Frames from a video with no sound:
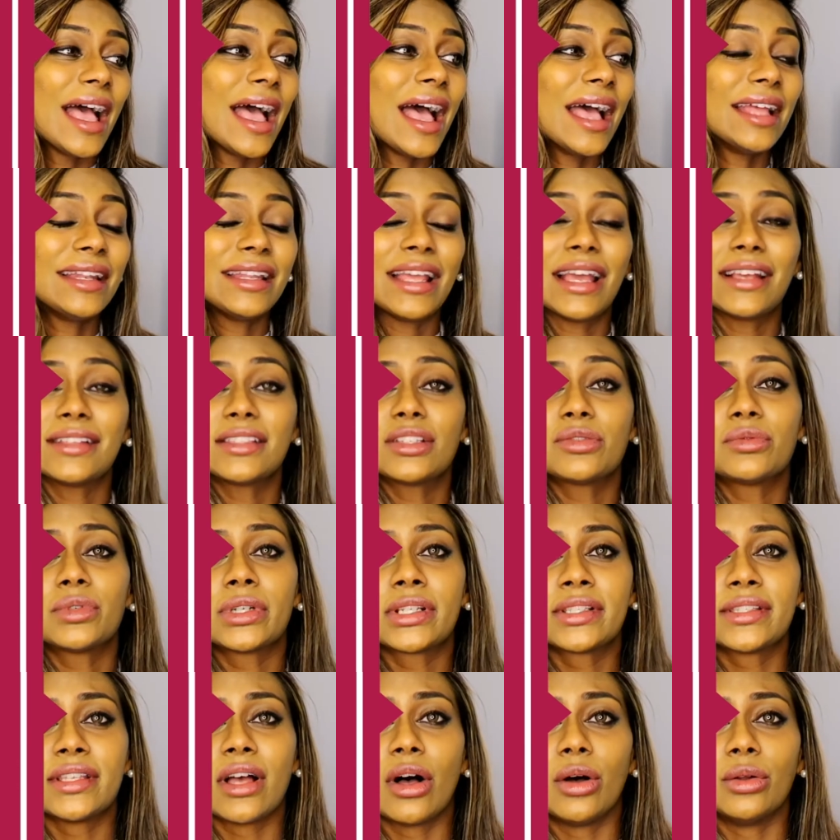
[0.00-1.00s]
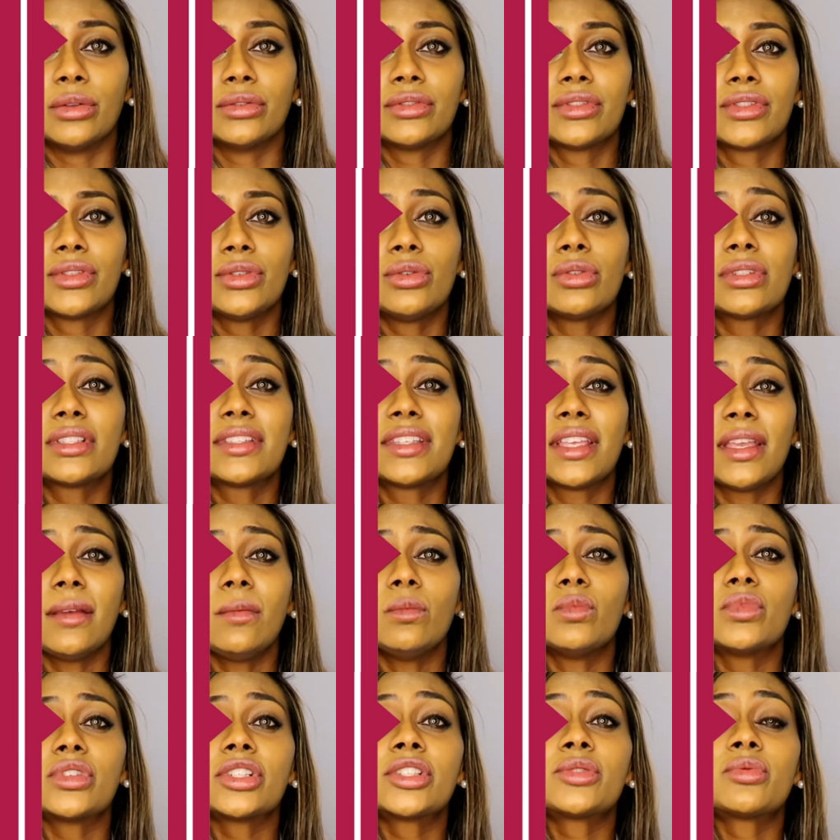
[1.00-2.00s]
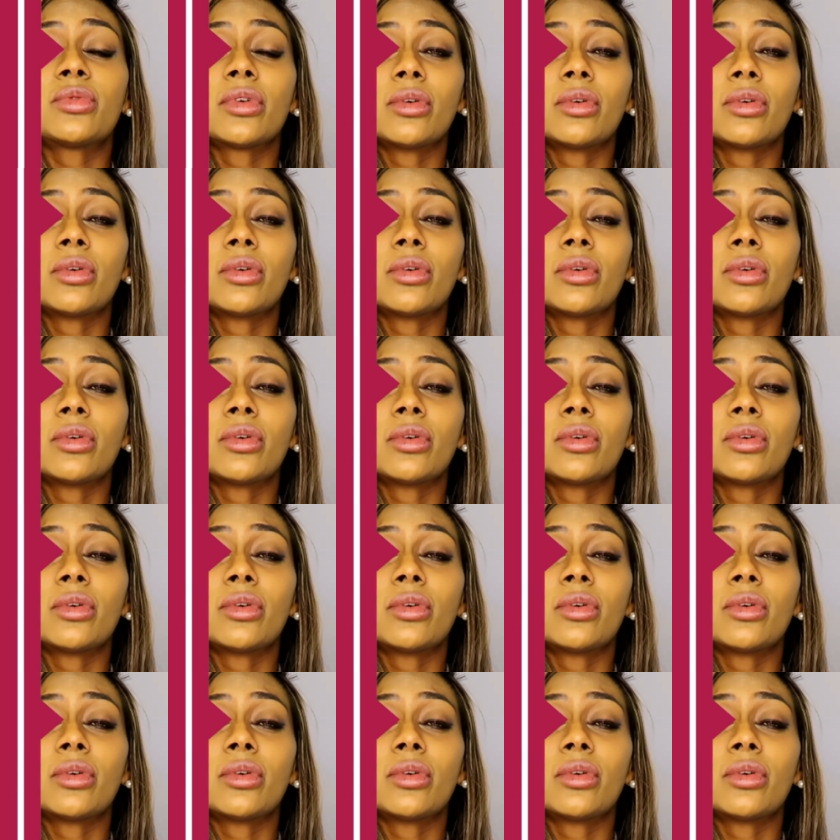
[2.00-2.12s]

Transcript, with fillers: and as a result, your team was